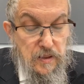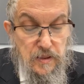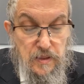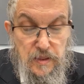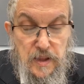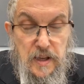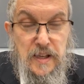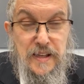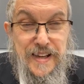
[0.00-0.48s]

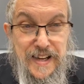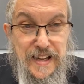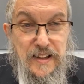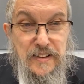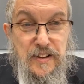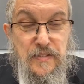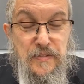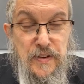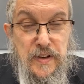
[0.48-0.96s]
the
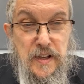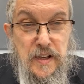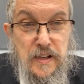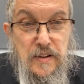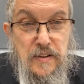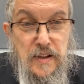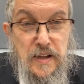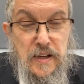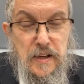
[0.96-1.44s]

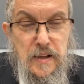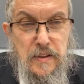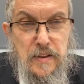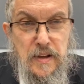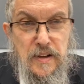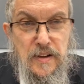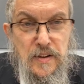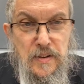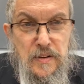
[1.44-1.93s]
negativity, the,
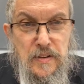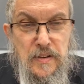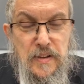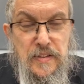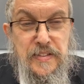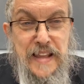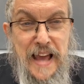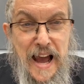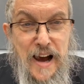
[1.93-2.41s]
the, the
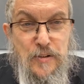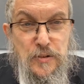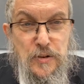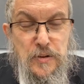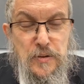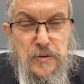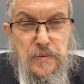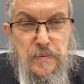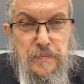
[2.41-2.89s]

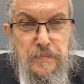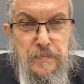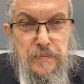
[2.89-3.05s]
downer,